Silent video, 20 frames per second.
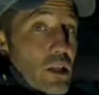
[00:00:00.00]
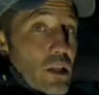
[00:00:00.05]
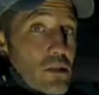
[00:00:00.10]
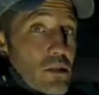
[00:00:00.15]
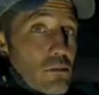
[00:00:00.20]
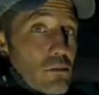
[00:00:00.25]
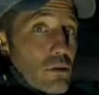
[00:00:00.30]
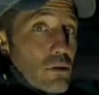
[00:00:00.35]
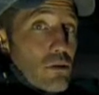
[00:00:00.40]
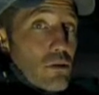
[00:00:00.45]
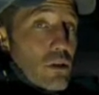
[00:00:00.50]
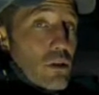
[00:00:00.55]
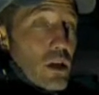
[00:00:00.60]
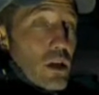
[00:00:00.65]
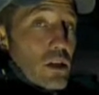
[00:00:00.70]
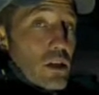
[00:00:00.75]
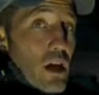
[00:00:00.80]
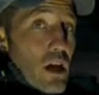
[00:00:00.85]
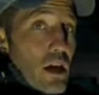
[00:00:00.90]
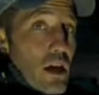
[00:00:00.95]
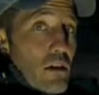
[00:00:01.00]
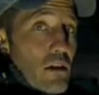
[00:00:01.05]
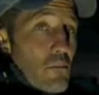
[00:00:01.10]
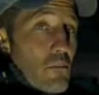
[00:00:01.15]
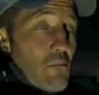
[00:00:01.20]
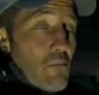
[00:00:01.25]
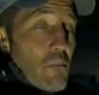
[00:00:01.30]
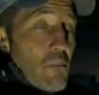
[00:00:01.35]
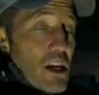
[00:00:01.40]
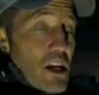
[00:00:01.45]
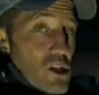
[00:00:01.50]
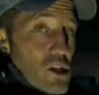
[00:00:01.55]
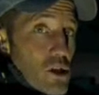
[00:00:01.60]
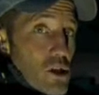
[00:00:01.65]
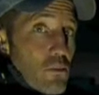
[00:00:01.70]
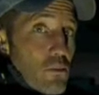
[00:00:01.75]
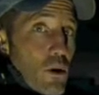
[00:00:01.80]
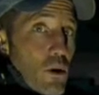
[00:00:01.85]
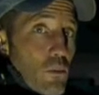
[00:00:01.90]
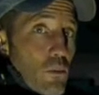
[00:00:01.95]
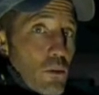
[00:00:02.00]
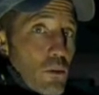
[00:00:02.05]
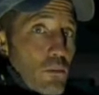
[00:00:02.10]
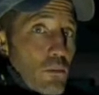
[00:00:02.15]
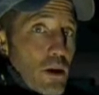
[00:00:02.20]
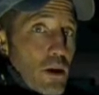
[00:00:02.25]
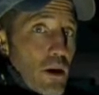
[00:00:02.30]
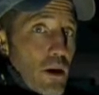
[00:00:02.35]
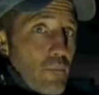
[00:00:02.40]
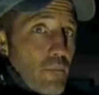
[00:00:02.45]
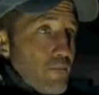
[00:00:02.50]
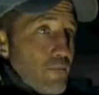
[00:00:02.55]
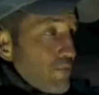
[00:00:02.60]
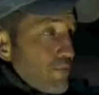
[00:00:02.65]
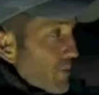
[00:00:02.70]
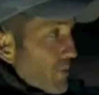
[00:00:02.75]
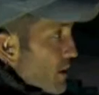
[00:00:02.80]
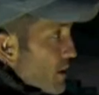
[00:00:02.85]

lions will create a major problem here.